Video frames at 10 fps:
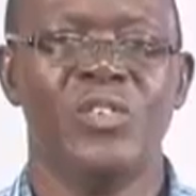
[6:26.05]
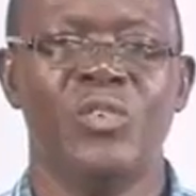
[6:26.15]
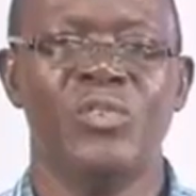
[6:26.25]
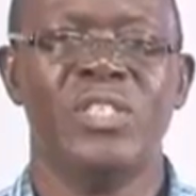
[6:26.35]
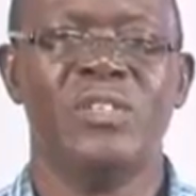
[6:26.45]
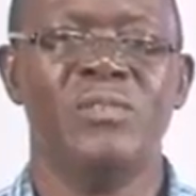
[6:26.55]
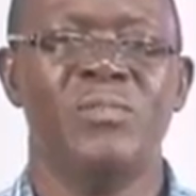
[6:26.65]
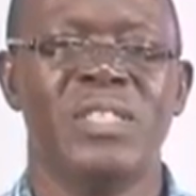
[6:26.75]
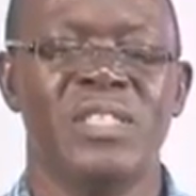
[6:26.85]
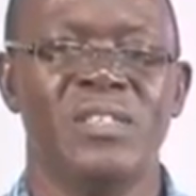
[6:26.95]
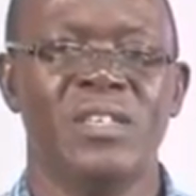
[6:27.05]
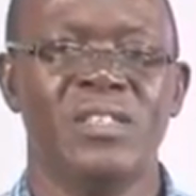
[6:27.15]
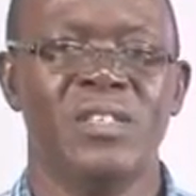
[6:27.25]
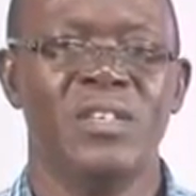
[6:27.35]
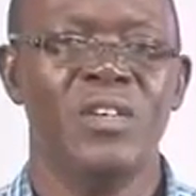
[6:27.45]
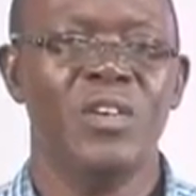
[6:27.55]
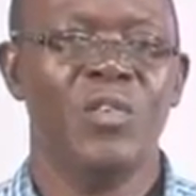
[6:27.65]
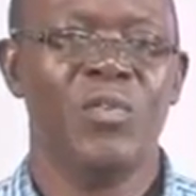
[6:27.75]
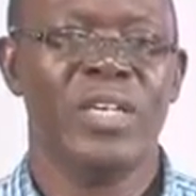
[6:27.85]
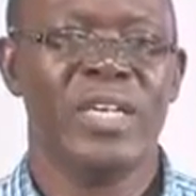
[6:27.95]
in your reading materials
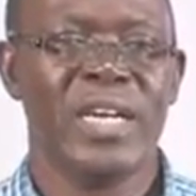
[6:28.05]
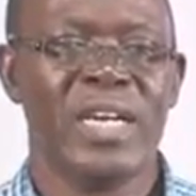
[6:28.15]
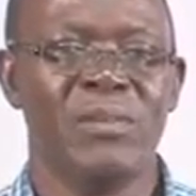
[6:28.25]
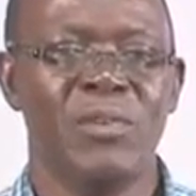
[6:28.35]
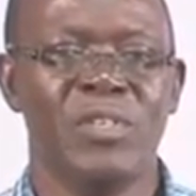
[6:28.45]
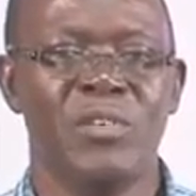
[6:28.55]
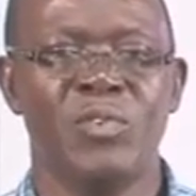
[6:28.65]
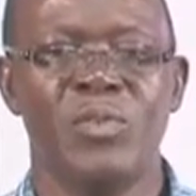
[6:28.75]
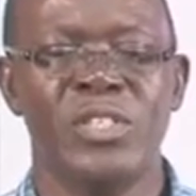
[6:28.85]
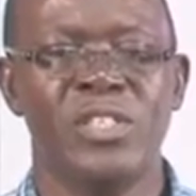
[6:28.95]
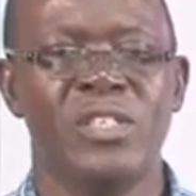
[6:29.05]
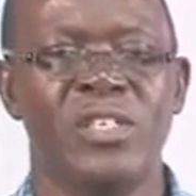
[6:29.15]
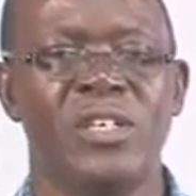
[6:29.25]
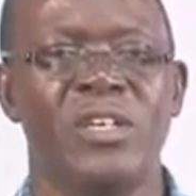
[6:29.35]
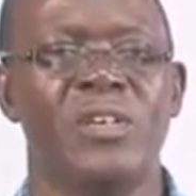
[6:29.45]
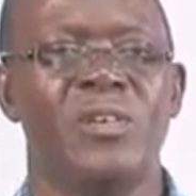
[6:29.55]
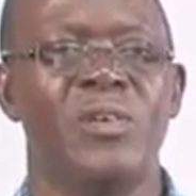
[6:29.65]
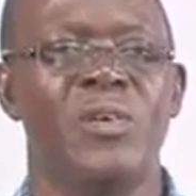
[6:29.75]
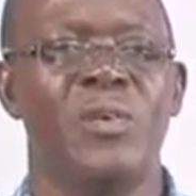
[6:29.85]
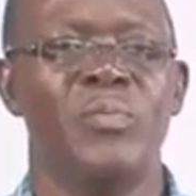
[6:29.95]
for the diagram of the information
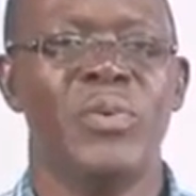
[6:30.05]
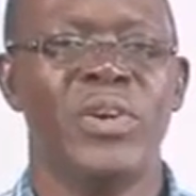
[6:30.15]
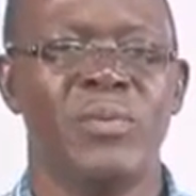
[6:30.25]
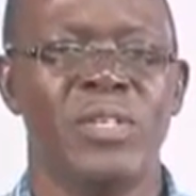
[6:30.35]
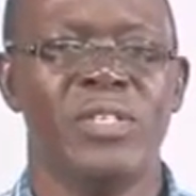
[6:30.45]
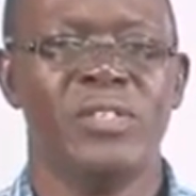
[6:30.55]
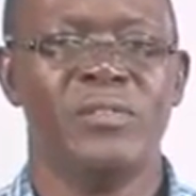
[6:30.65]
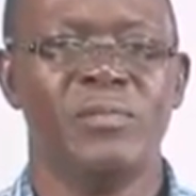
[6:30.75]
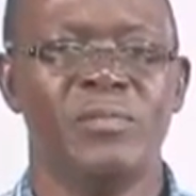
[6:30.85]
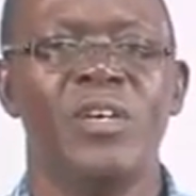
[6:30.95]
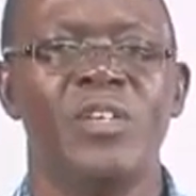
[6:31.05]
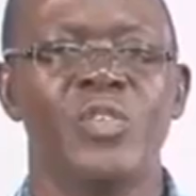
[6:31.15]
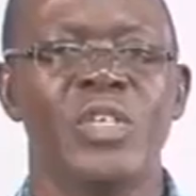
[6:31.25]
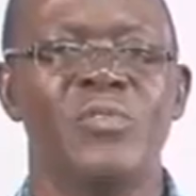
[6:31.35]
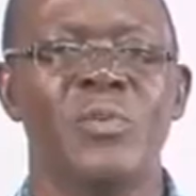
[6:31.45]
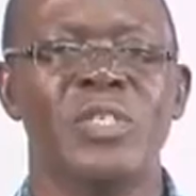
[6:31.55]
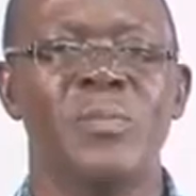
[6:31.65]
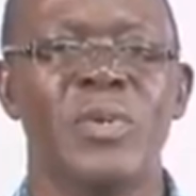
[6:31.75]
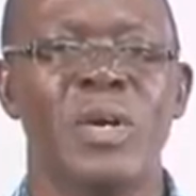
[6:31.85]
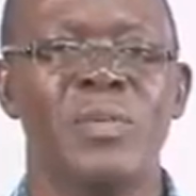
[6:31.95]
pyramid. So the
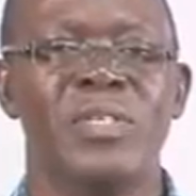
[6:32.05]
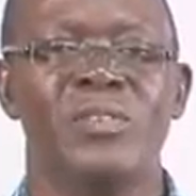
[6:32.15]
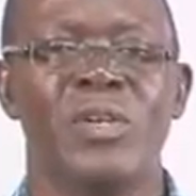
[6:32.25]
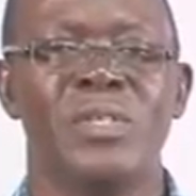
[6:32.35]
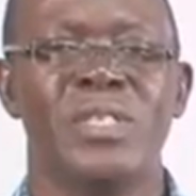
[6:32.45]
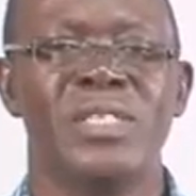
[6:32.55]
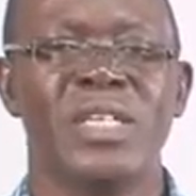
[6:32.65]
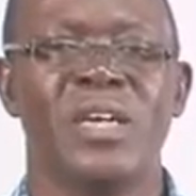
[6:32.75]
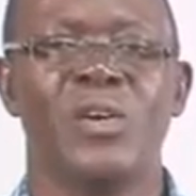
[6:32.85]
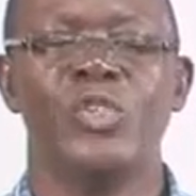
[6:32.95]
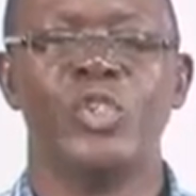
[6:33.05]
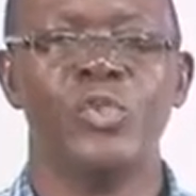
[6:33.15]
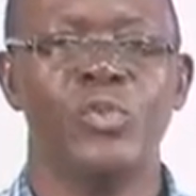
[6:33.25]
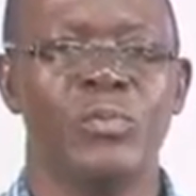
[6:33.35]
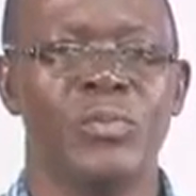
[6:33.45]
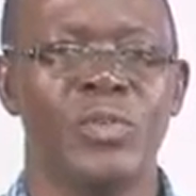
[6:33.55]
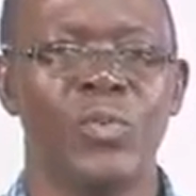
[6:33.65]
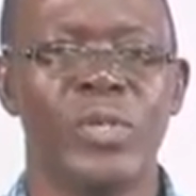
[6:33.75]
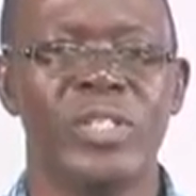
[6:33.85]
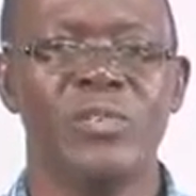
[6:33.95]
information pyramid represents a continuum in
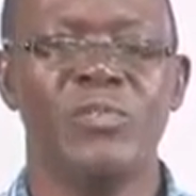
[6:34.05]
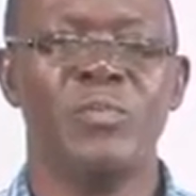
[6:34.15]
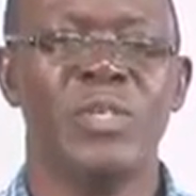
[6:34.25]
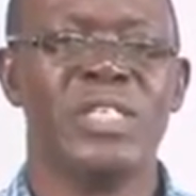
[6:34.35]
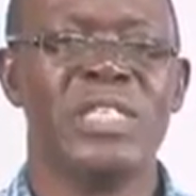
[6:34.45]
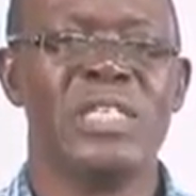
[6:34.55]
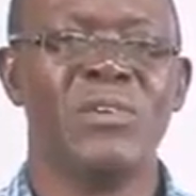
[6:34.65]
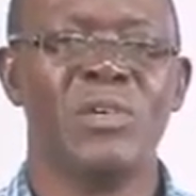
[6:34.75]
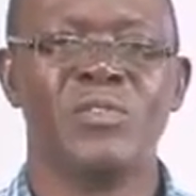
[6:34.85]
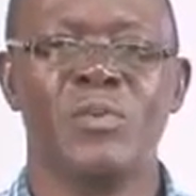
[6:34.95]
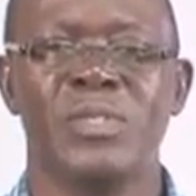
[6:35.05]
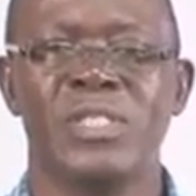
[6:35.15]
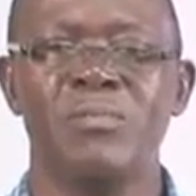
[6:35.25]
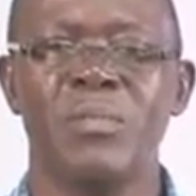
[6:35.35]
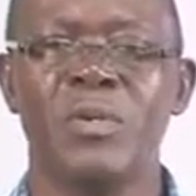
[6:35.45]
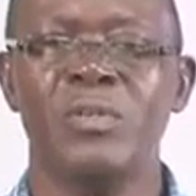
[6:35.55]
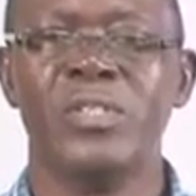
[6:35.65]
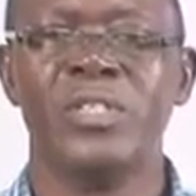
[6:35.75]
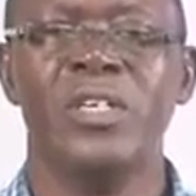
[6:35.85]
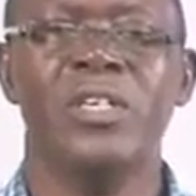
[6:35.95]
which information develops from
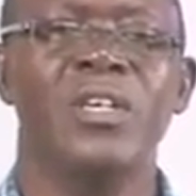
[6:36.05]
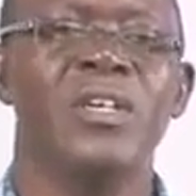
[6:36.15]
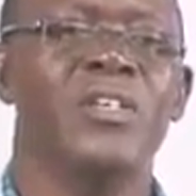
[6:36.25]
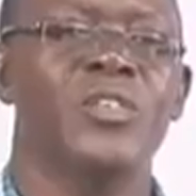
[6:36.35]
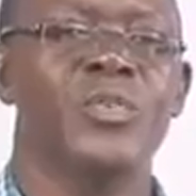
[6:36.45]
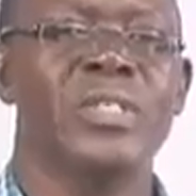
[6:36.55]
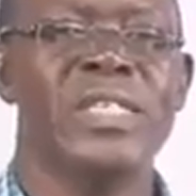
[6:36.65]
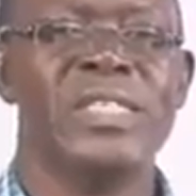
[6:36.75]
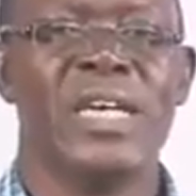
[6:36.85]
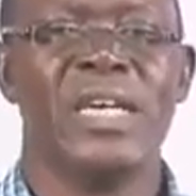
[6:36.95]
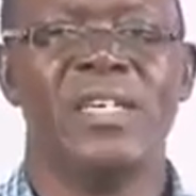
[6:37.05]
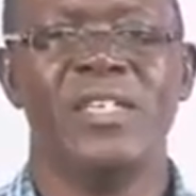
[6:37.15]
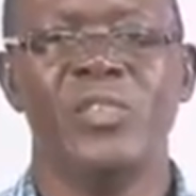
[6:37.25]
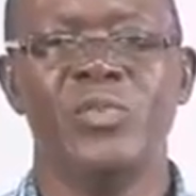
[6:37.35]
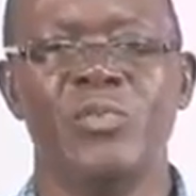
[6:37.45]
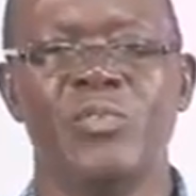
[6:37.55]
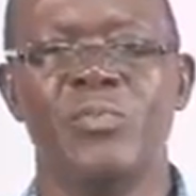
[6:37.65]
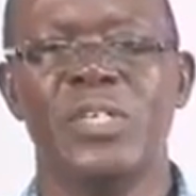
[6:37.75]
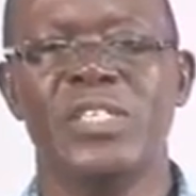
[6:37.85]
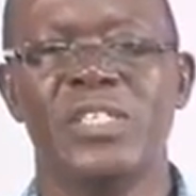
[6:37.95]
symbols to data, into
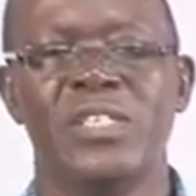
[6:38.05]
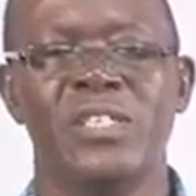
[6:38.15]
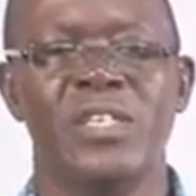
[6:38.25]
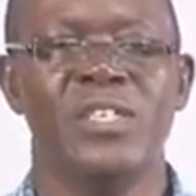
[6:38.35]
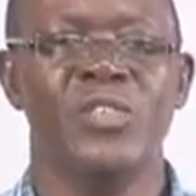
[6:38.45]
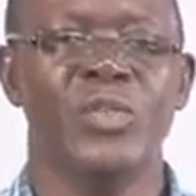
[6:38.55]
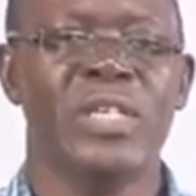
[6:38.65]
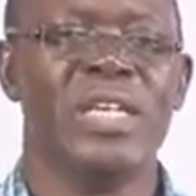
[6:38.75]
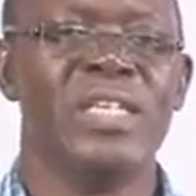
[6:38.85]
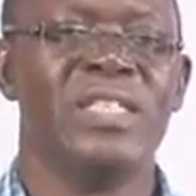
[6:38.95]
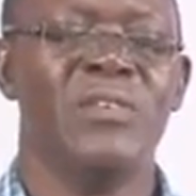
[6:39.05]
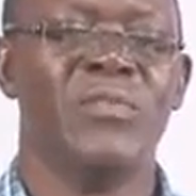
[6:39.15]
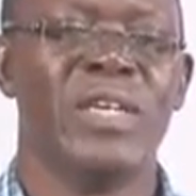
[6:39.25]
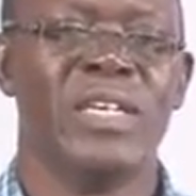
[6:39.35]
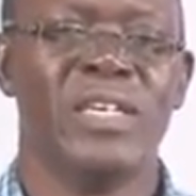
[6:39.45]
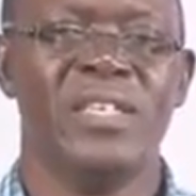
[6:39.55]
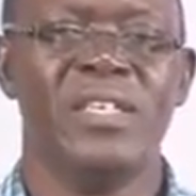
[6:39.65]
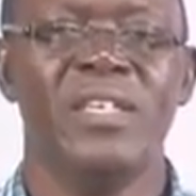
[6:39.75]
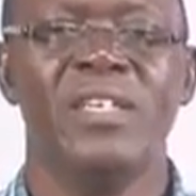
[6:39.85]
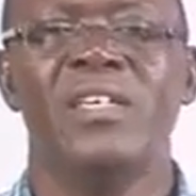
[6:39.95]
information, into knowledge, and finally
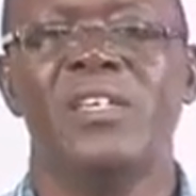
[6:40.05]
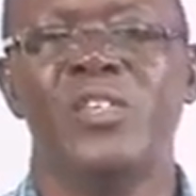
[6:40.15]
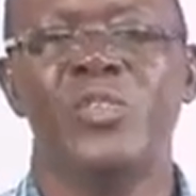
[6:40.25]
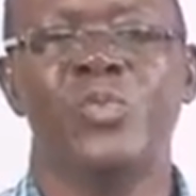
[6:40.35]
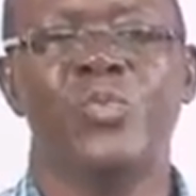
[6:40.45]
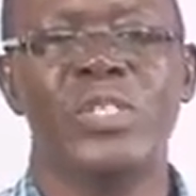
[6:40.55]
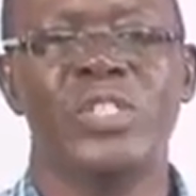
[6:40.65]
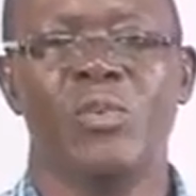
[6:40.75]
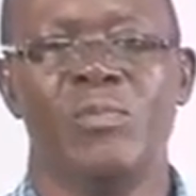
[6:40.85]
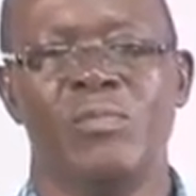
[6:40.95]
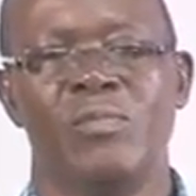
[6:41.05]
into wisdom,